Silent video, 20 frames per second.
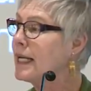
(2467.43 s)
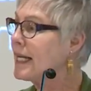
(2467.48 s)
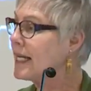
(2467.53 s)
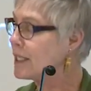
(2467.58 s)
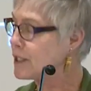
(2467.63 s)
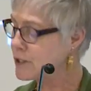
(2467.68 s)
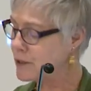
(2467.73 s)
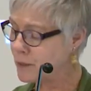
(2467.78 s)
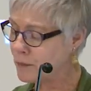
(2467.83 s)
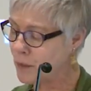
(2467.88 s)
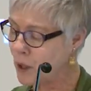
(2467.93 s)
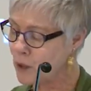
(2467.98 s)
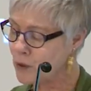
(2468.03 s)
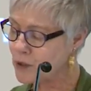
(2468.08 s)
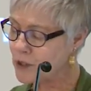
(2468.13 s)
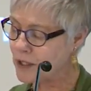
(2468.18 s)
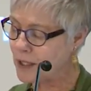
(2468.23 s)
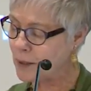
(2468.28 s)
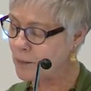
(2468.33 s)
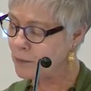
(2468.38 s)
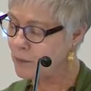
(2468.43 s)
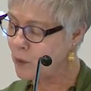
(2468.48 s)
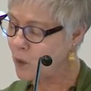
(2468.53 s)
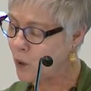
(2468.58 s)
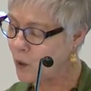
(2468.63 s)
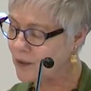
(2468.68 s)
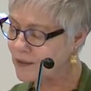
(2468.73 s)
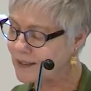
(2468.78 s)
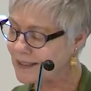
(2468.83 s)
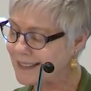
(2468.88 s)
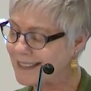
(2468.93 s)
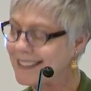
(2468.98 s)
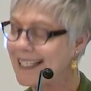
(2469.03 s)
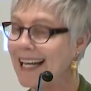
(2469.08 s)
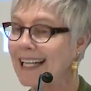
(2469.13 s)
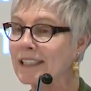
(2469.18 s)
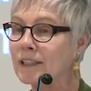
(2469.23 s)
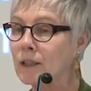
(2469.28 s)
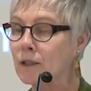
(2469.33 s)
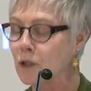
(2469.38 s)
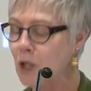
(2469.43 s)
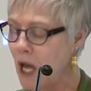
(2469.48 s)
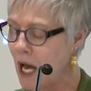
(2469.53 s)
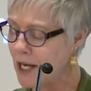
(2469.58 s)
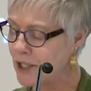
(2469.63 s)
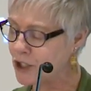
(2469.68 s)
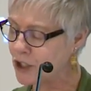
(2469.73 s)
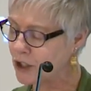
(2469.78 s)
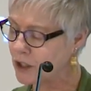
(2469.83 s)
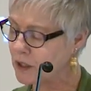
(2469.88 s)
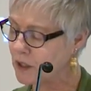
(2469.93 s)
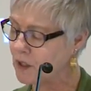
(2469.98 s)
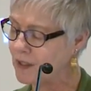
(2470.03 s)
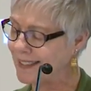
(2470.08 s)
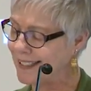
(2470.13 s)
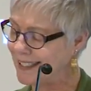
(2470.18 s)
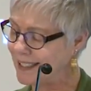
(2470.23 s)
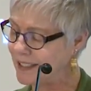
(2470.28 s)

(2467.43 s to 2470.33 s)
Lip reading: is the most important technological